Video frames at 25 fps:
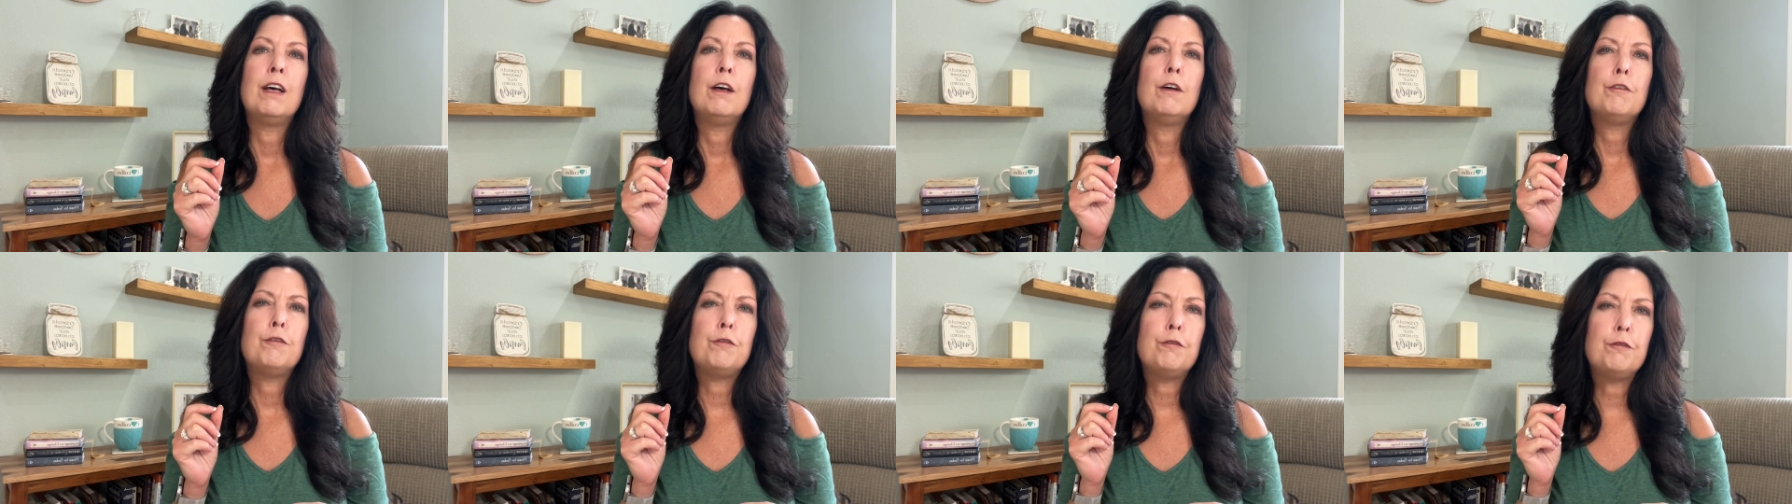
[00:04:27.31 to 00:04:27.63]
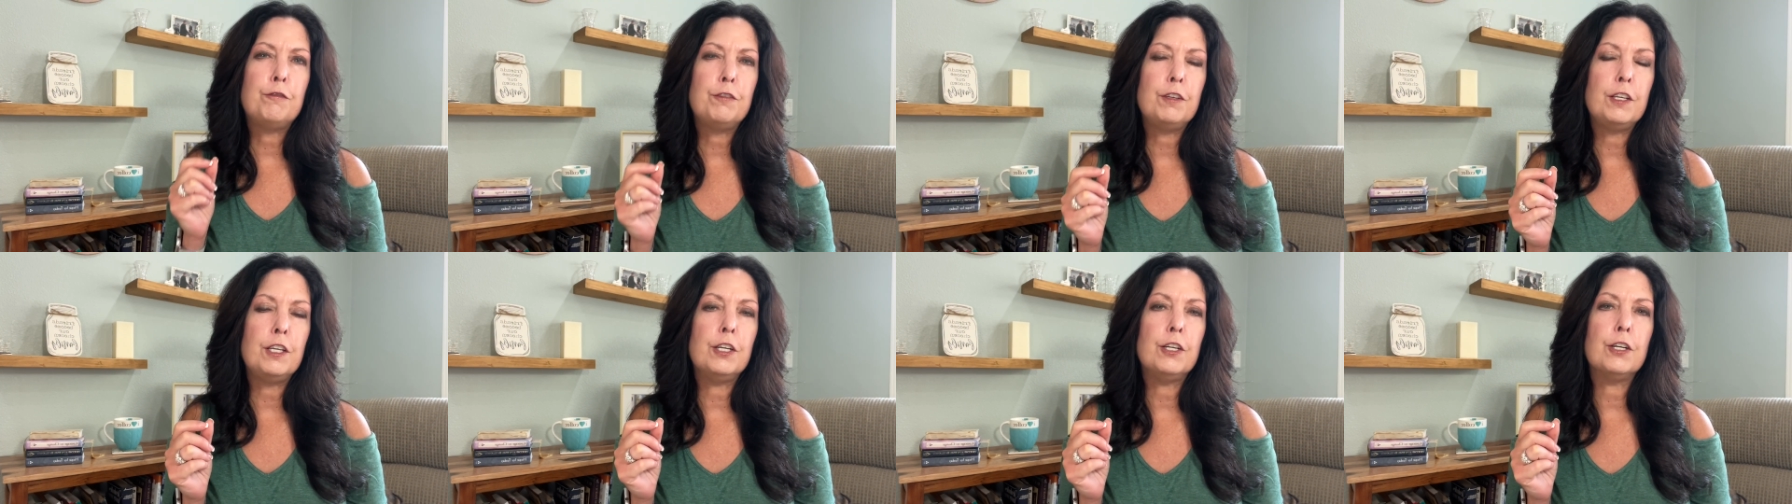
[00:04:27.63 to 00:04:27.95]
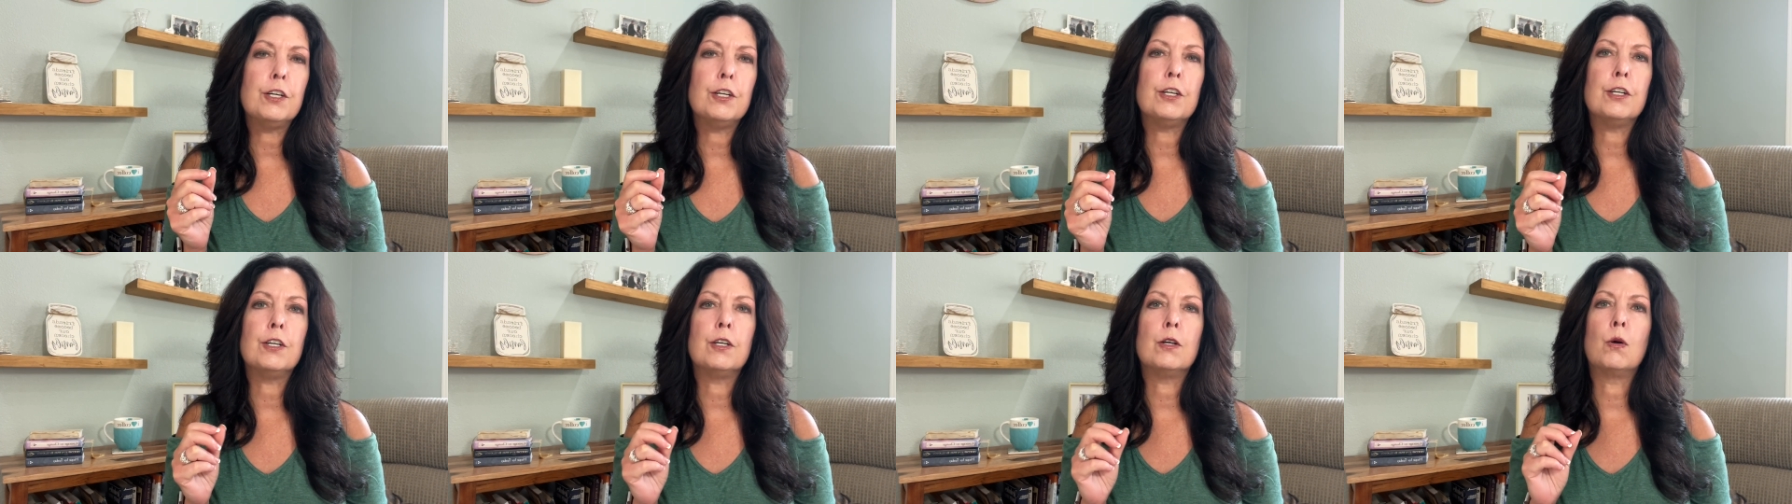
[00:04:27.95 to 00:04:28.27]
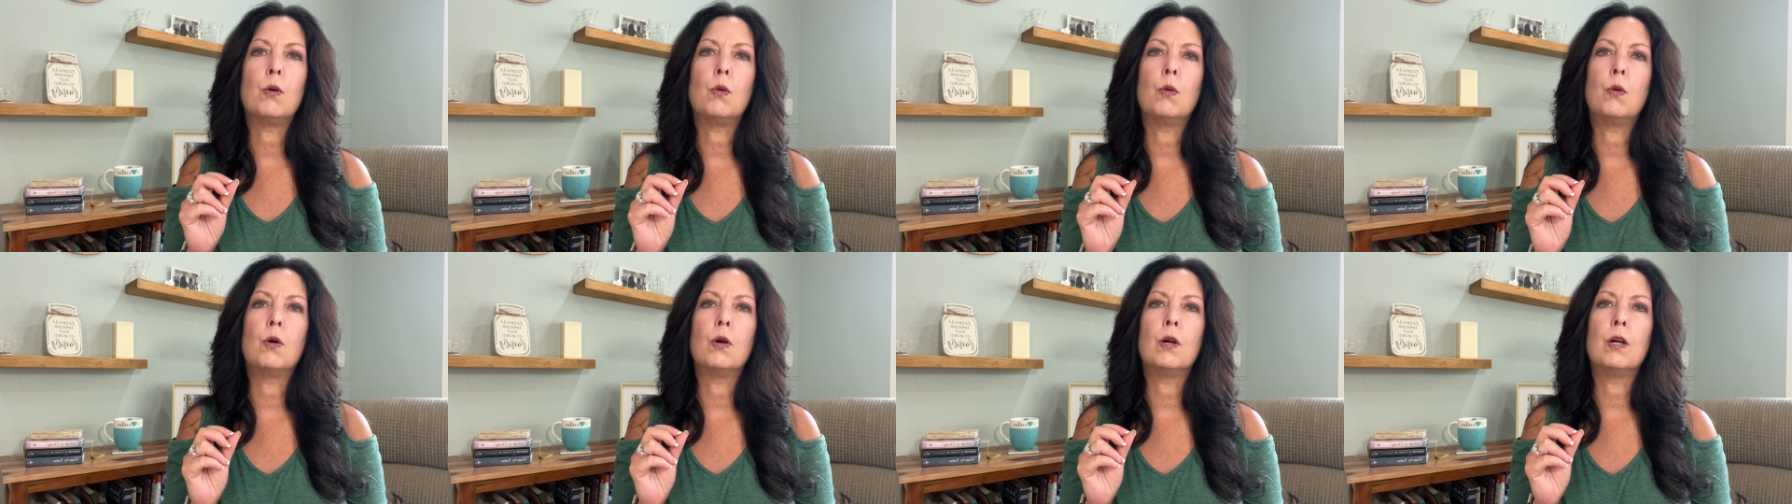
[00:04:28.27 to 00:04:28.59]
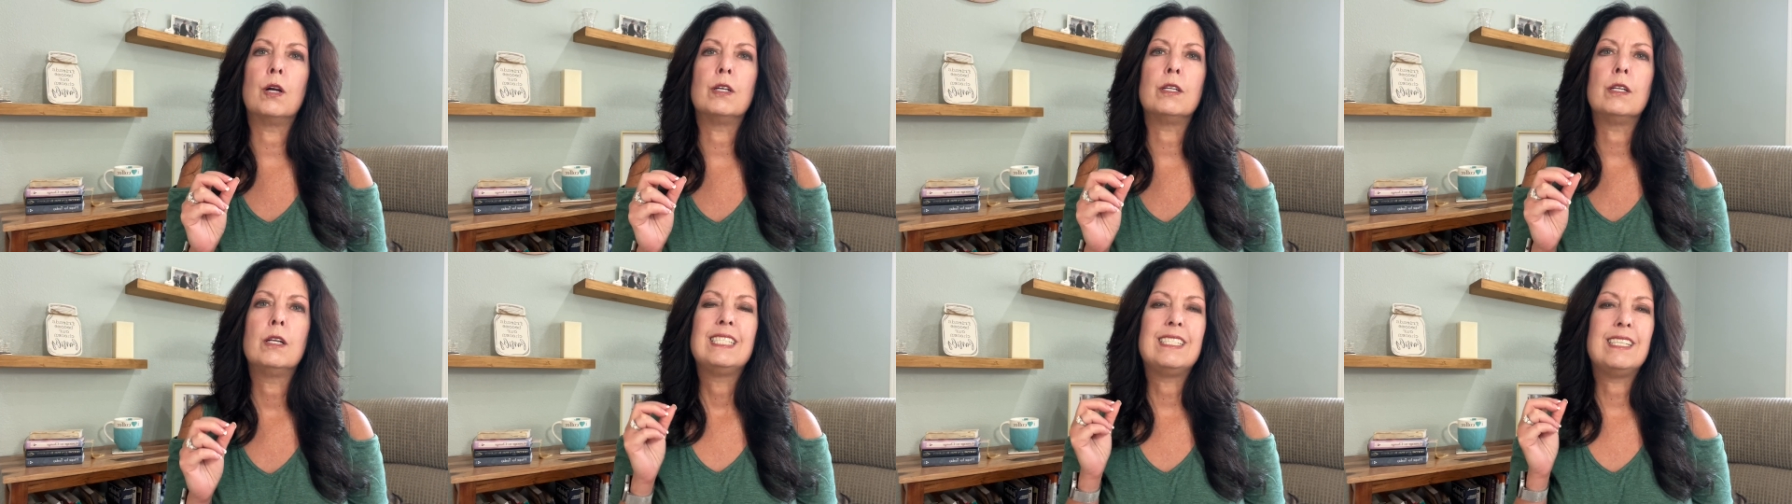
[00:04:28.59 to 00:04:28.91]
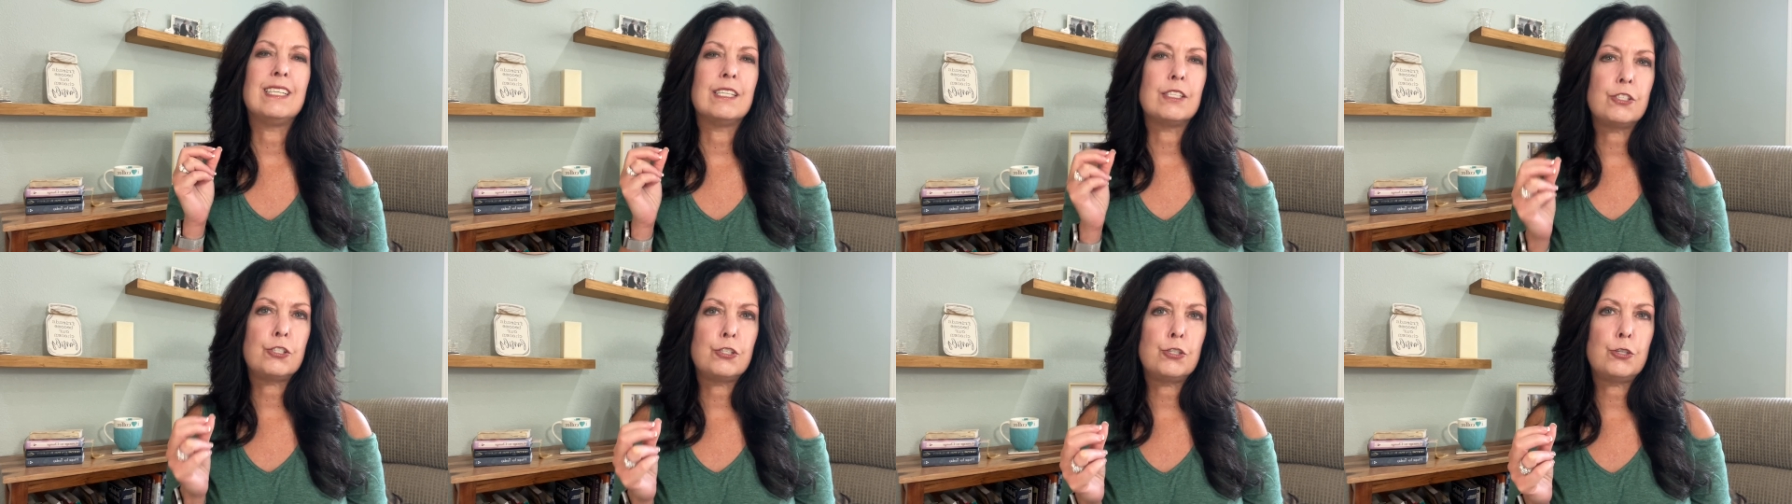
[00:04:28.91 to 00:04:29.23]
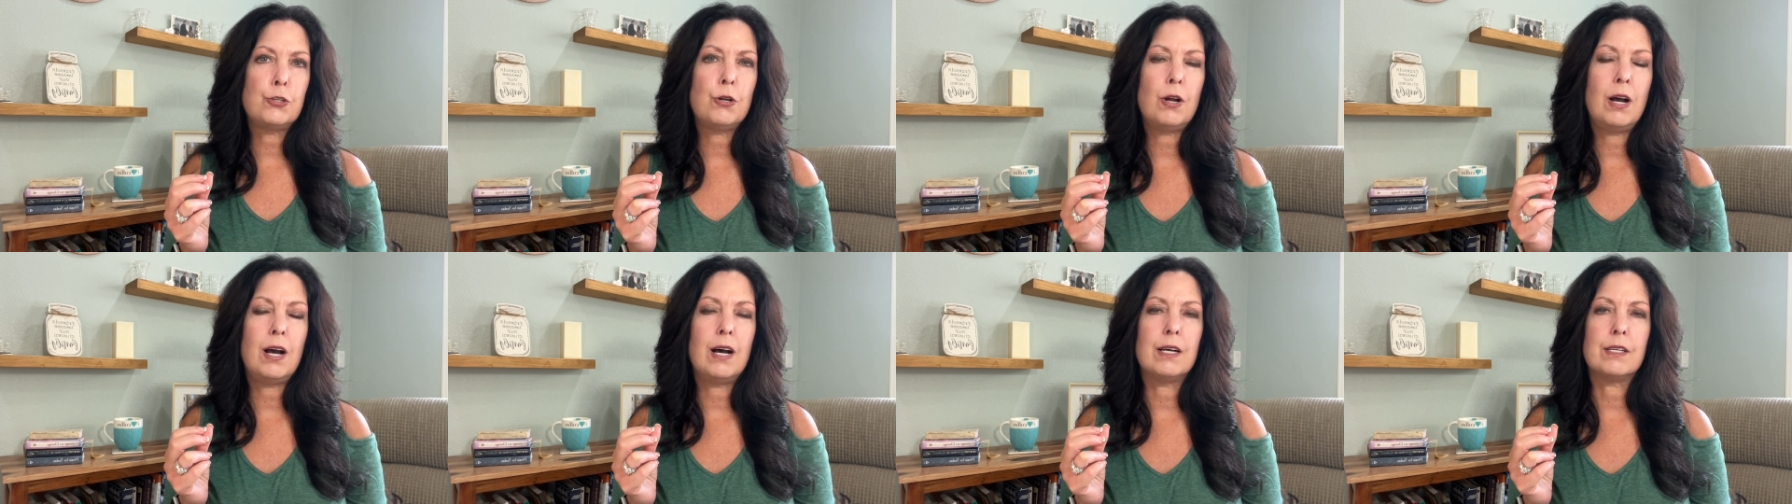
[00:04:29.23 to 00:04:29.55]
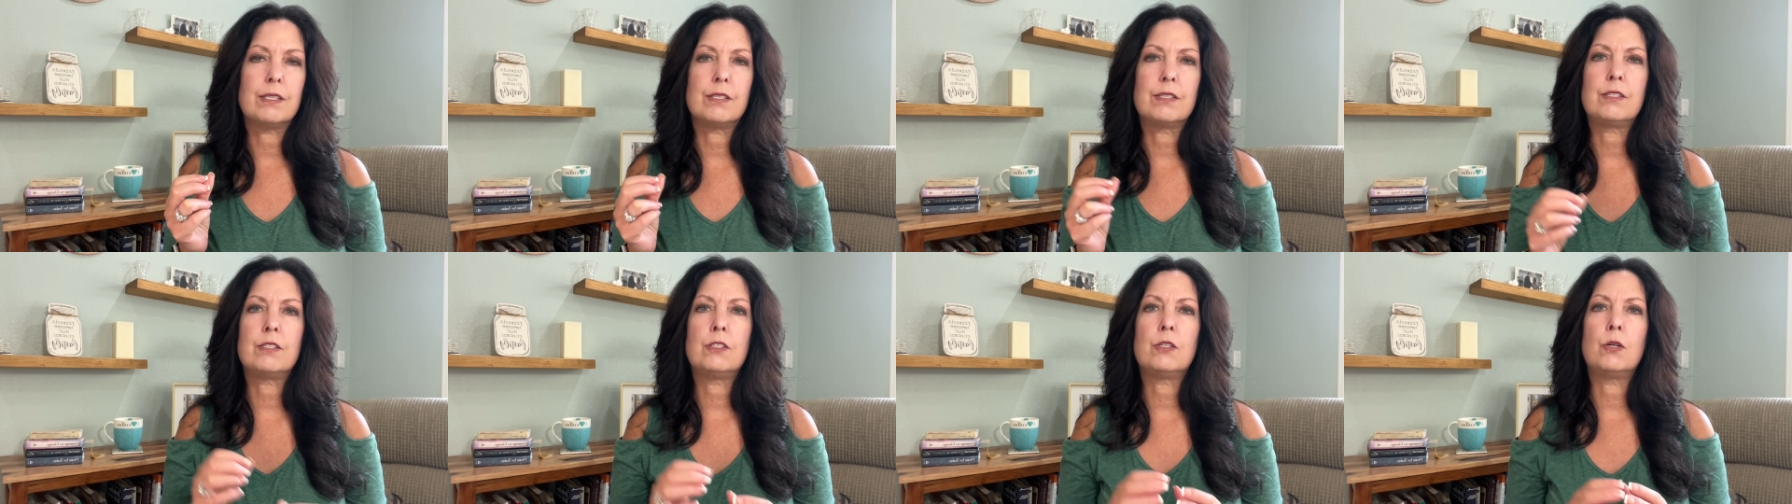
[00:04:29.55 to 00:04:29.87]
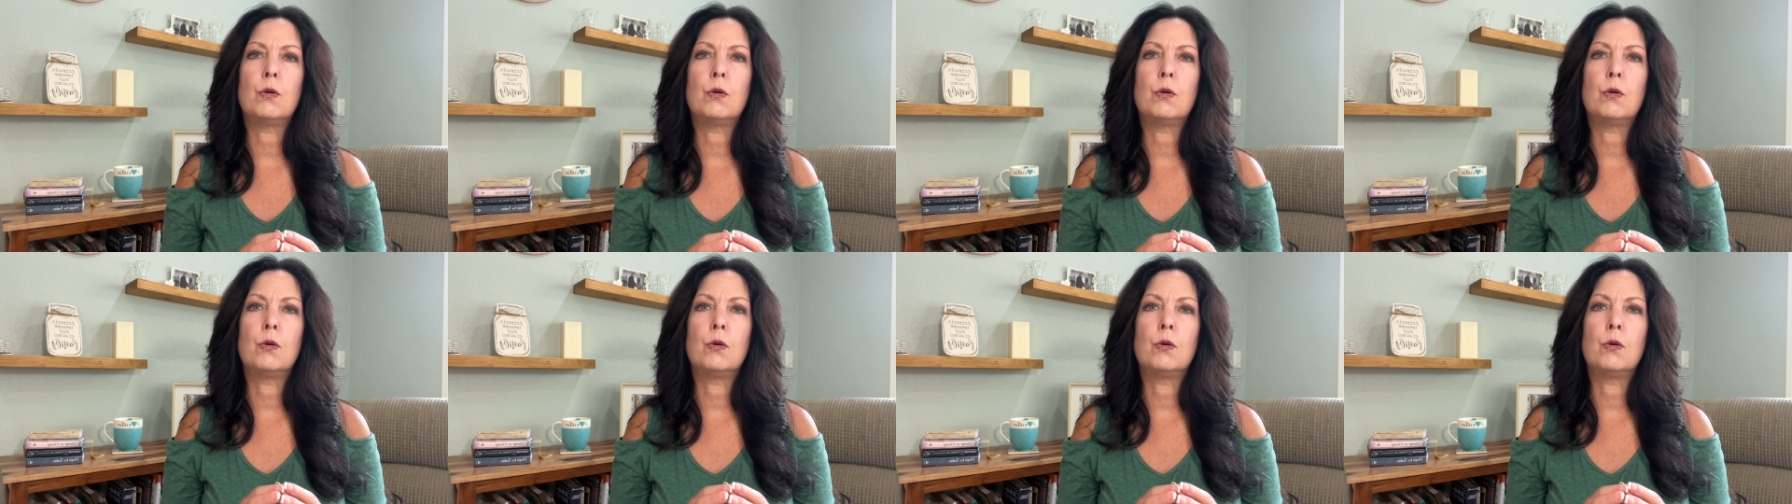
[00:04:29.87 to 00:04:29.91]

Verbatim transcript: fear or distrust